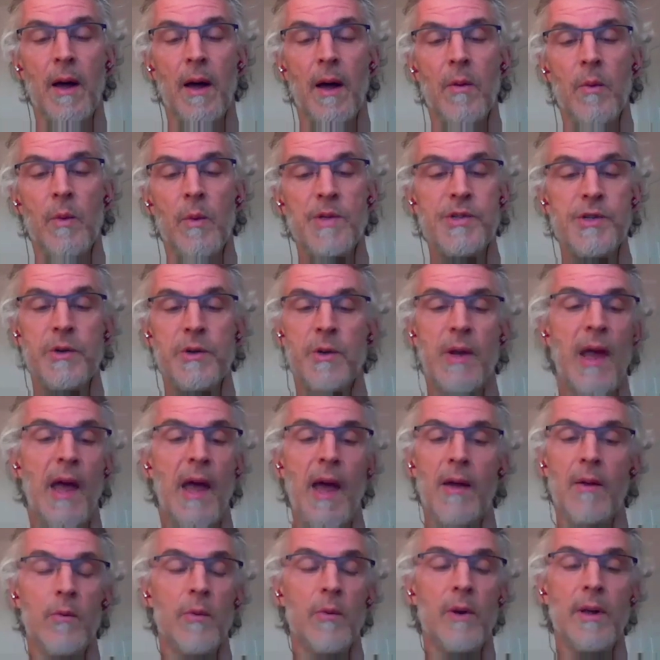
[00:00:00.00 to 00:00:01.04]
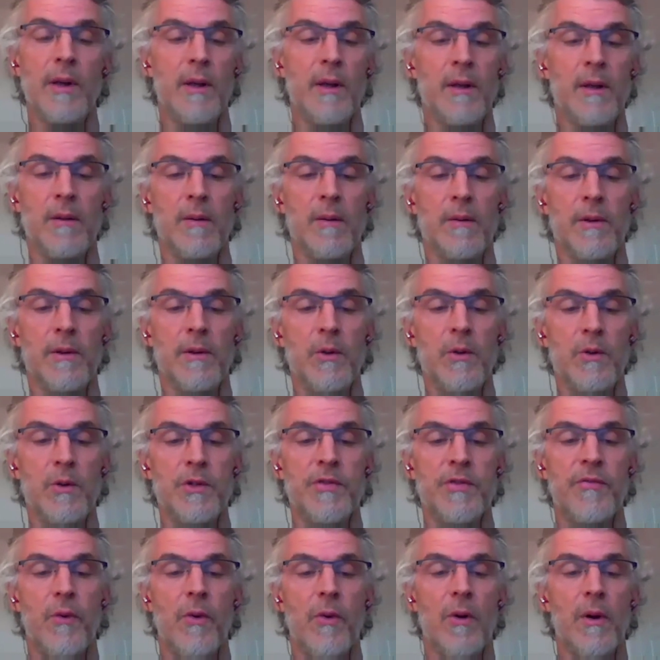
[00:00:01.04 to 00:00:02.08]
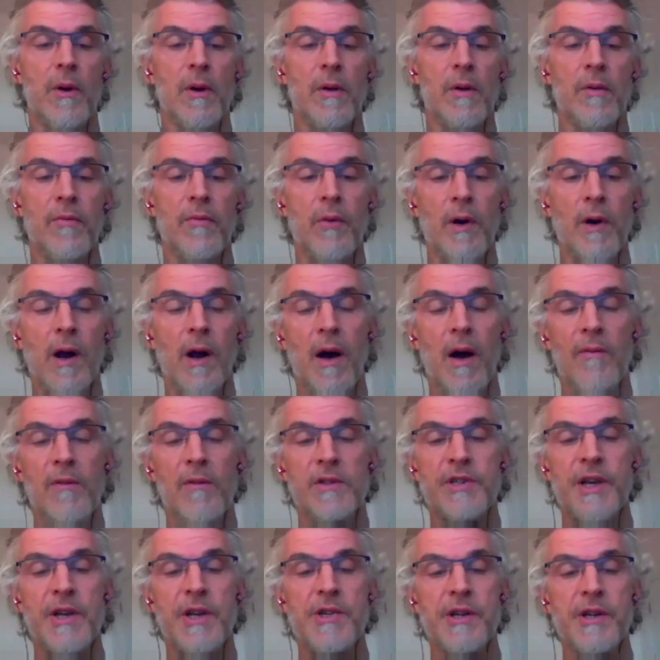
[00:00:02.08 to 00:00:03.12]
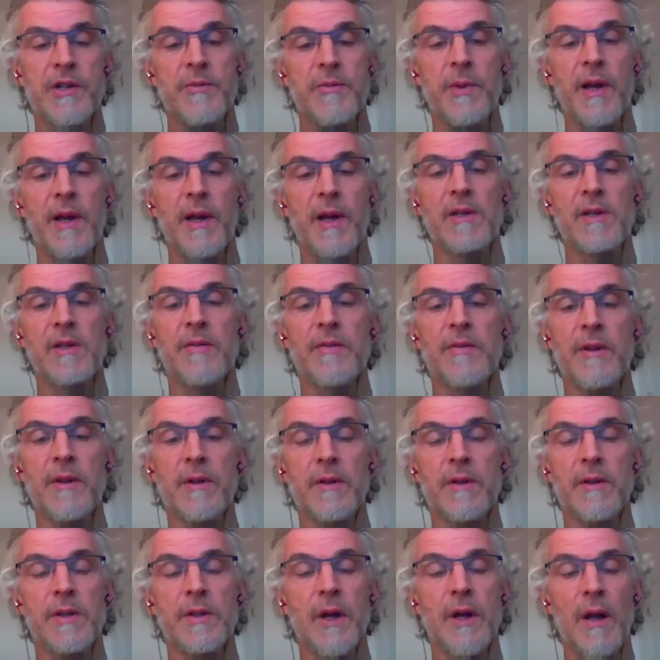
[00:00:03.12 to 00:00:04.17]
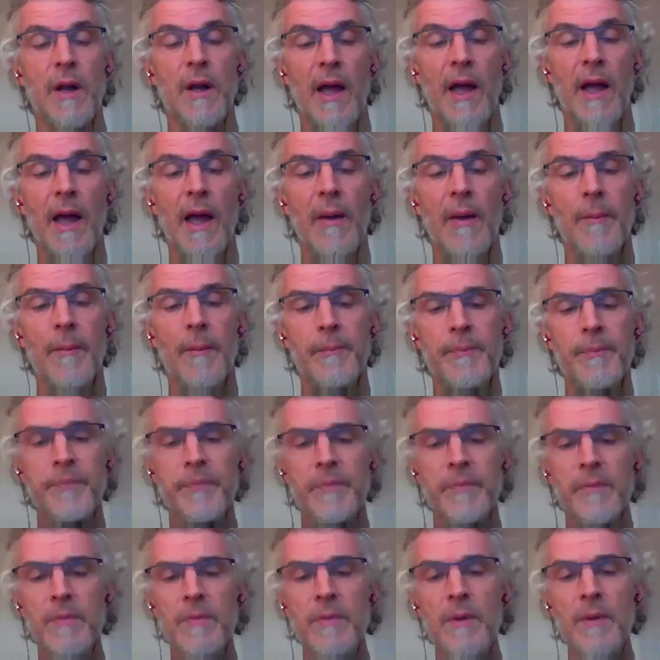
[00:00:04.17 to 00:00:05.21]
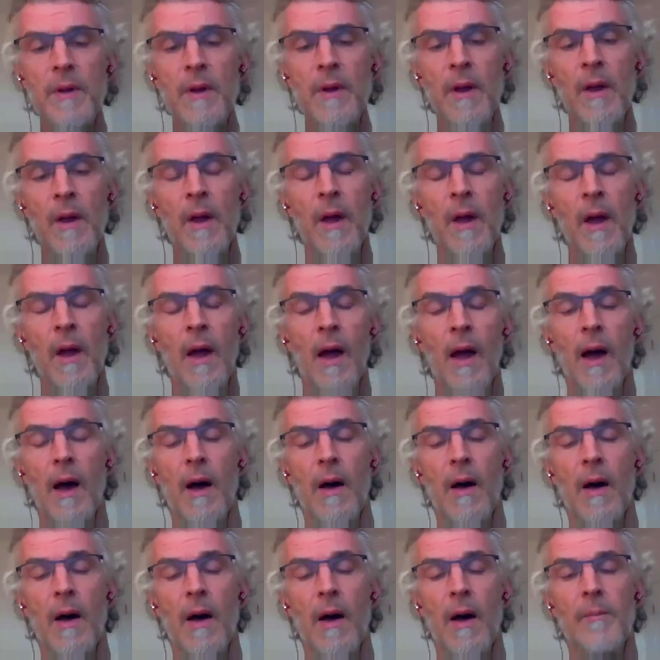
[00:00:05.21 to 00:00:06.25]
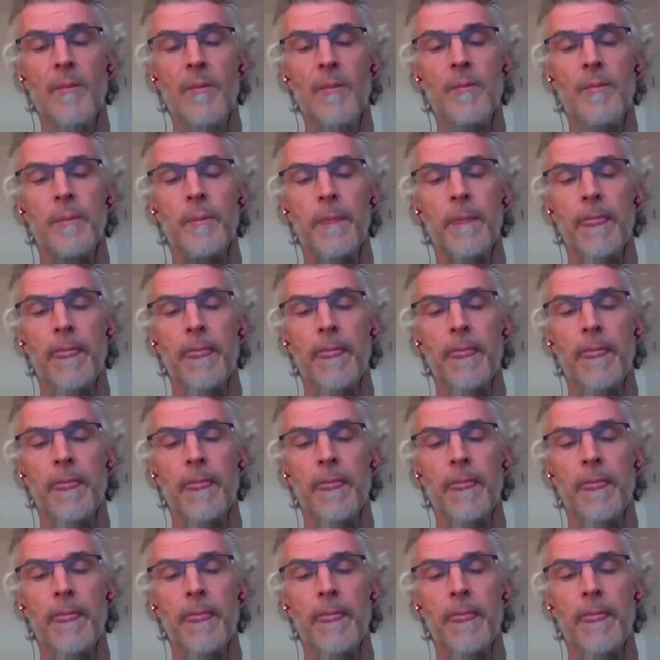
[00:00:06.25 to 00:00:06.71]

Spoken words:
which you can't really use for conversations because of the delay. And